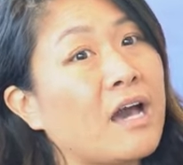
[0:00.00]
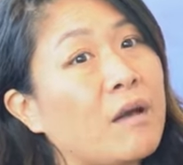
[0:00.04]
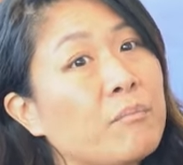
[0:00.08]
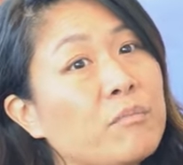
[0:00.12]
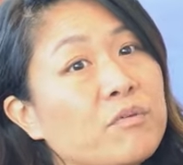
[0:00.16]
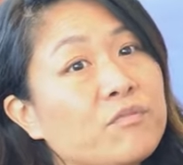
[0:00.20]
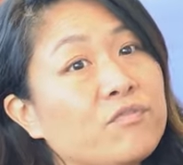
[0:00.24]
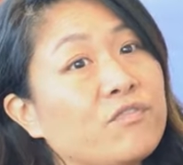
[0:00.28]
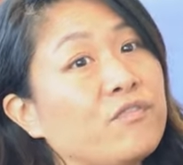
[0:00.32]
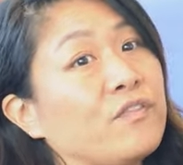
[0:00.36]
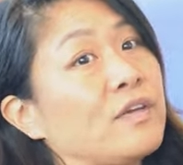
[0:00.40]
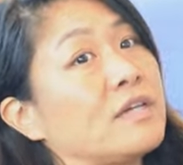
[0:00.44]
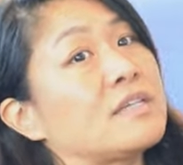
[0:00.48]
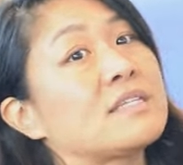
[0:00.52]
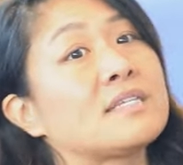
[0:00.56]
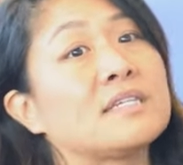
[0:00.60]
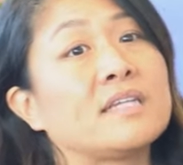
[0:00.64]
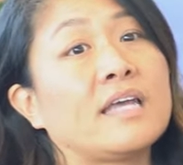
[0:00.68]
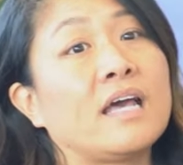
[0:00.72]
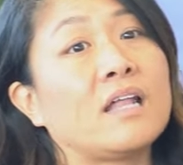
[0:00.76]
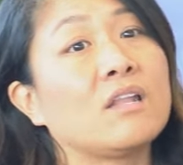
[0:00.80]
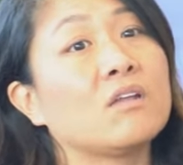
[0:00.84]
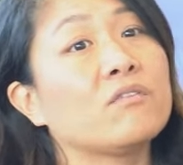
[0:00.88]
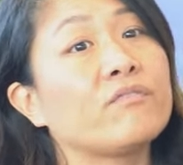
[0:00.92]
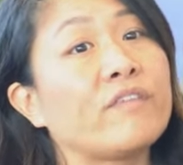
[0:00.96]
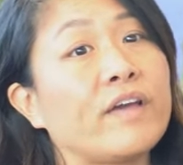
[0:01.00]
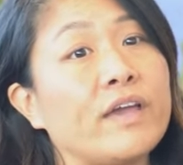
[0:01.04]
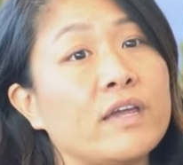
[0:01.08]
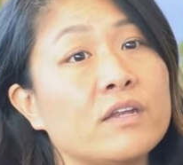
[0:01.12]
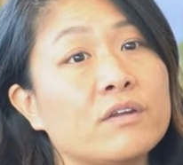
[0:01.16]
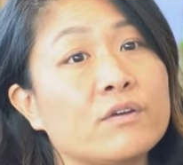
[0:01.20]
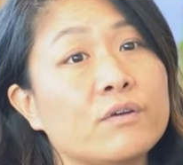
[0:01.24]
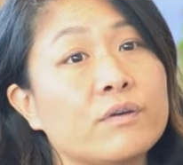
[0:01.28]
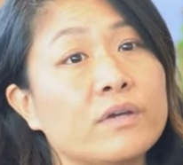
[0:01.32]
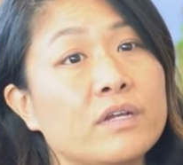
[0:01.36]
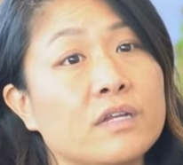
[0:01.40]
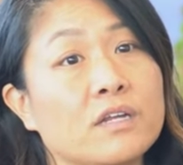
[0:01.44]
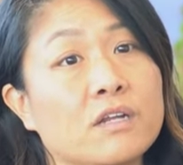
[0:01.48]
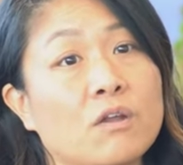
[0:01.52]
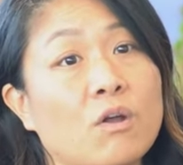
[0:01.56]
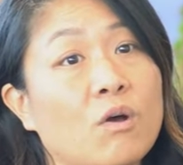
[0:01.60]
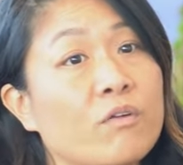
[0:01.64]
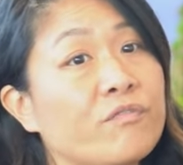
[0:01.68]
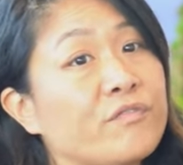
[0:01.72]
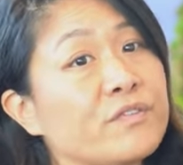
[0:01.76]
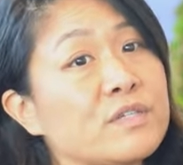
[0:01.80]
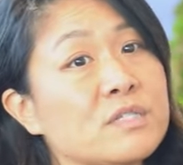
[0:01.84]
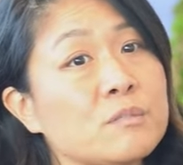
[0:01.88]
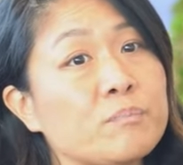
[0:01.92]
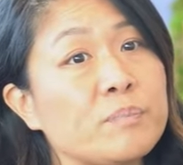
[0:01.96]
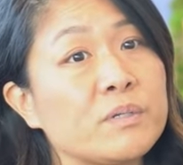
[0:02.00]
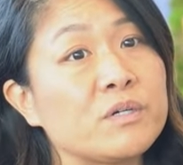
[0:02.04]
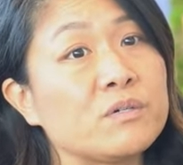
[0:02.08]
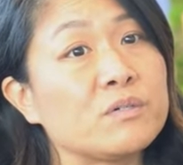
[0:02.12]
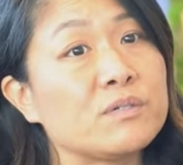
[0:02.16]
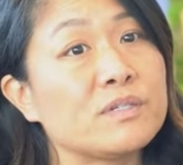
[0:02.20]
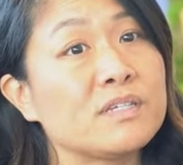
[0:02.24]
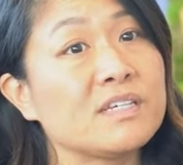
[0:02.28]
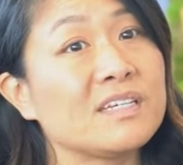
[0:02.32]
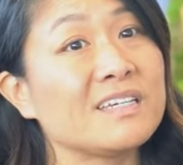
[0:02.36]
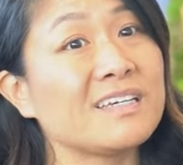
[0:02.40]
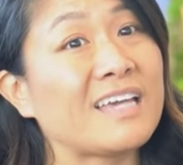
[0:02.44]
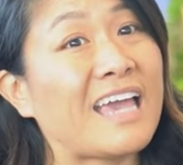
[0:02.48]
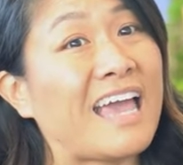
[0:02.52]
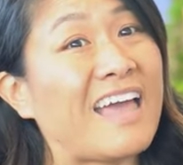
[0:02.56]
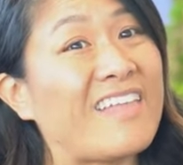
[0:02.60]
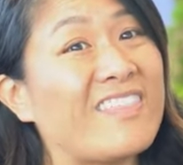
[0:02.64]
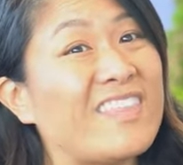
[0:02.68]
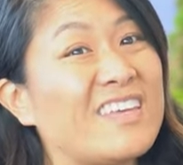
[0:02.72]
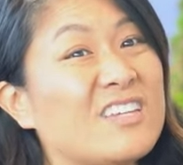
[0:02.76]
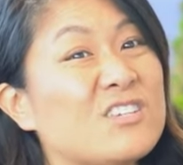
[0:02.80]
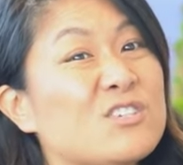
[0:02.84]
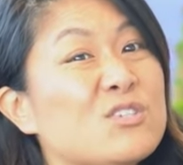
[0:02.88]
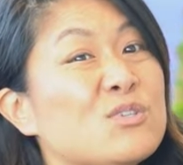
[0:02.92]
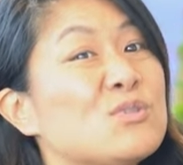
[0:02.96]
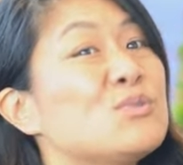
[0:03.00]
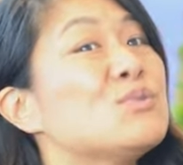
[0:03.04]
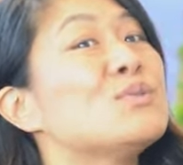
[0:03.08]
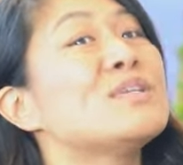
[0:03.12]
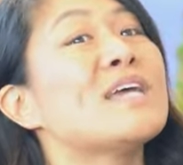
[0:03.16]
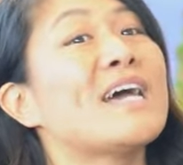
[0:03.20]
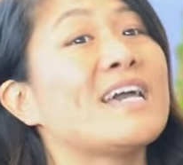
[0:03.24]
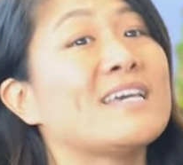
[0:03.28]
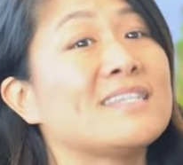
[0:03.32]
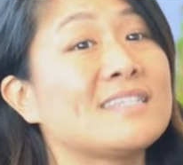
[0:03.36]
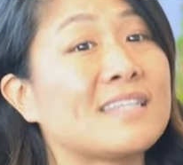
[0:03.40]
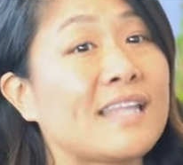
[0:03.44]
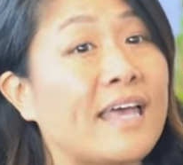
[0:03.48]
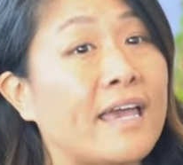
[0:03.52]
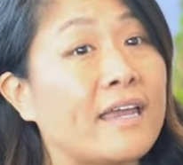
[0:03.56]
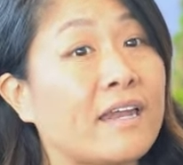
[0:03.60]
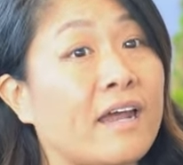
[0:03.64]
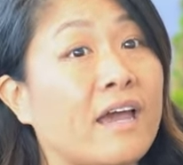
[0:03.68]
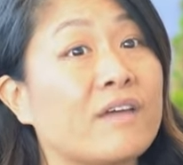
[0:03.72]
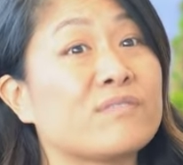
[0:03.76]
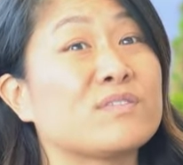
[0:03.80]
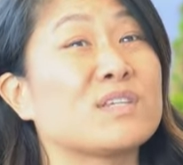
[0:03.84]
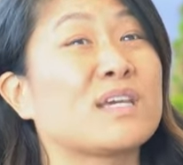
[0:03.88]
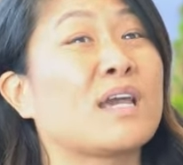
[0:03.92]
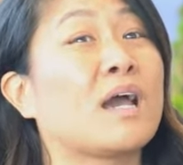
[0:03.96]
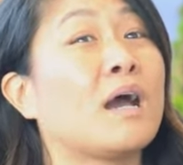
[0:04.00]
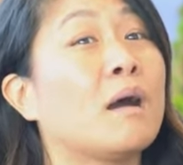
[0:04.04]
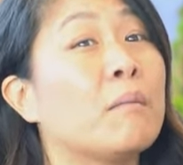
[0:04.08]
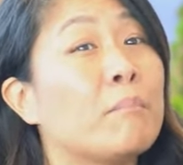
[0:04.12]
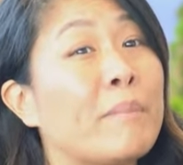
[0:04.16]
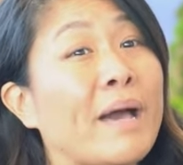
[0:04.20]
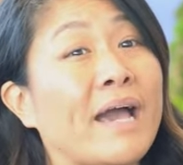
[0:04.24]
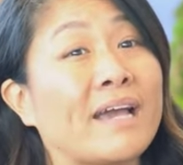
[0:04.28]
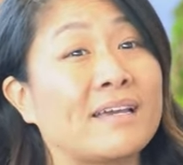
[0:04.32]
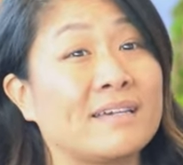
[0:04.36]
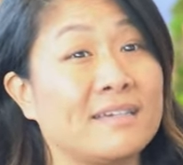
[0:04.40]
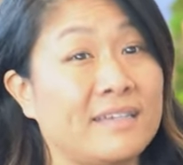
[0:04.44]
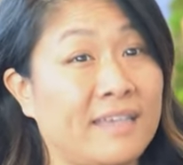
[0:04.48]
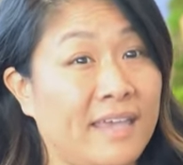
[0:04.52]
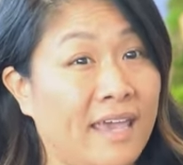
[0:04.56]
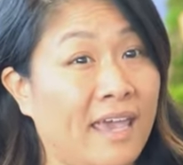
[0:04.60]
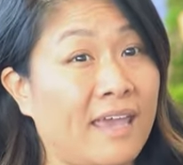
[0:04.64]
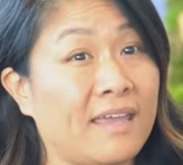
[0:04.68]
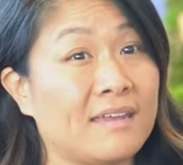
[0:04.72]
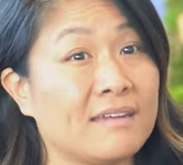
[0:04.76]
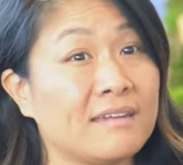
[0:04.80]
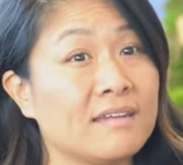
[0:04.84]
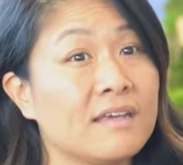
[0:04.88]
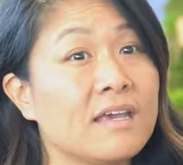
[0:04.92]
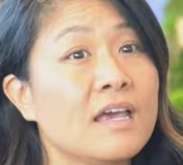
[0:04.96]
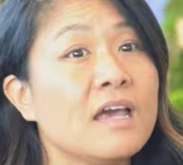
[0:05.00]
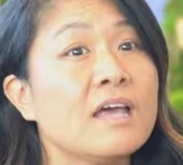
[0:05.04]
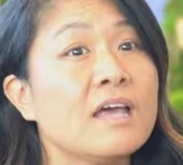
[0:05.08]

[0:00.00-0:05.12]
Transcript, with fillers: come and fix an elevator in an office building, and then 2 days later I have to come back again.